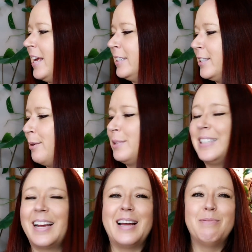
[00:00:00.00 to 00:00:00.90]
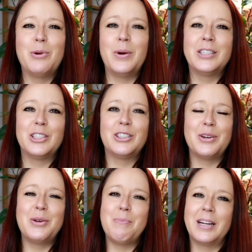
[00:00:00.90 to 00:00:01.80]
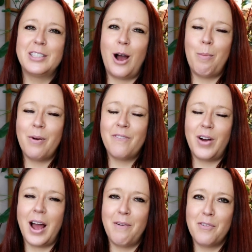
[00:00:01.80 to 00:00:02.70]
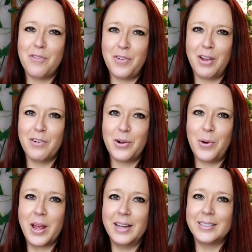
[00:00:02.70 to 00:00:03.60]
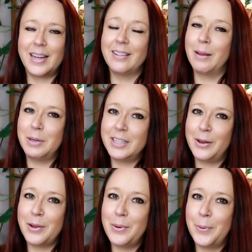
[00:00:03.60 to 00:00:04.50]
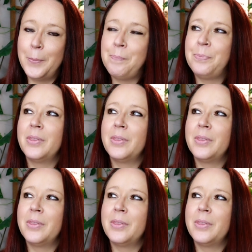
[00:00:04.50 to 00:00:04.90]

And so today I'm going to show you my top five favorite Hoyas, and let me tell you,